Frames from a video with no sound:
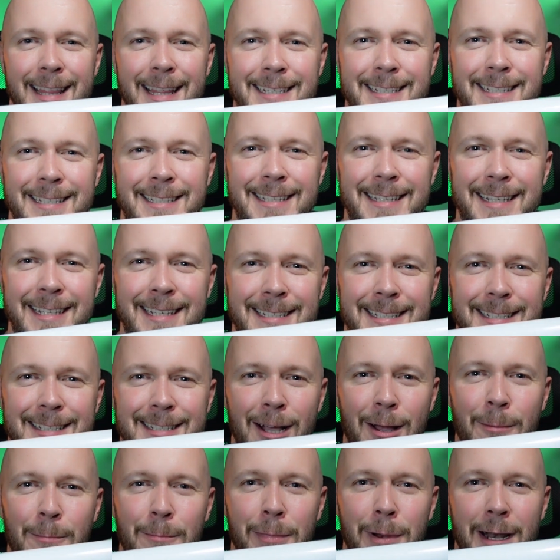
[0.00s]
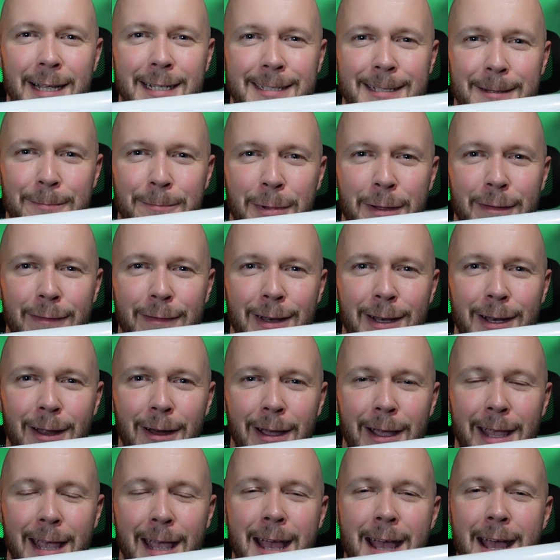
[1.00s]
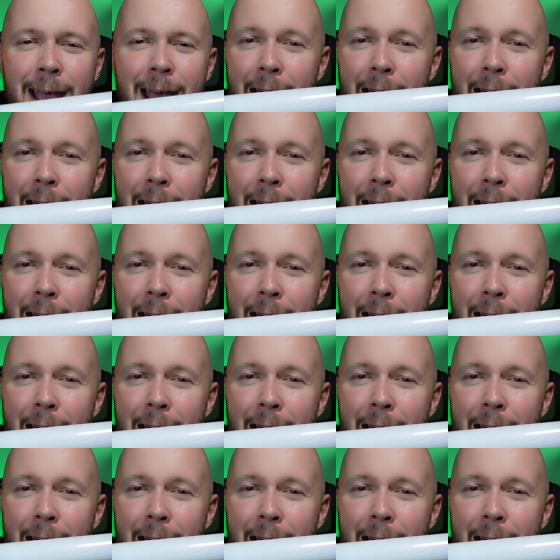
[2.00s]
This is the Sunblesa Bivvy Light,